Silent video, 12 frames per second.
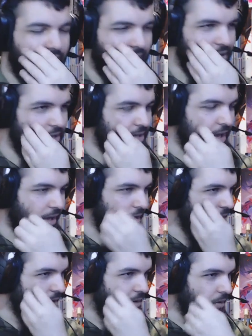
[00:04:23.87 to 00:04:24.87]
She's not gonna
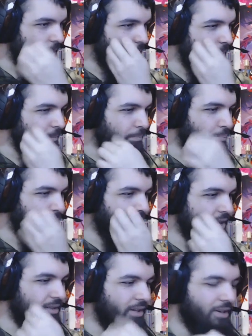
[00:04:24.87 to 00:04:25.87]
go
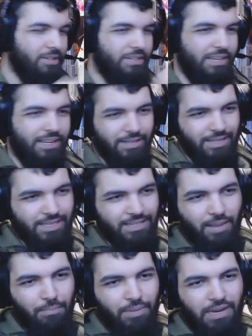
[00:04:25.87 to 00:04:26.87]
bloodthirsty,
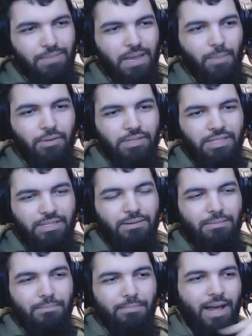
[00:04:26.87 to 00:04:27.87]
stapling people's
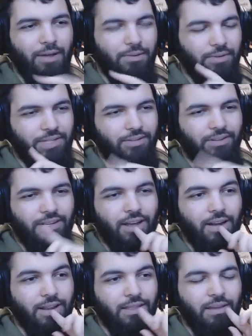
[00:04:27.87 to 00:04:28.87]
mouths or
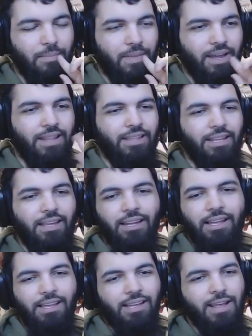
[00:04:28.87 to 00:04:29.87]
cutting them, kind of thing. Like,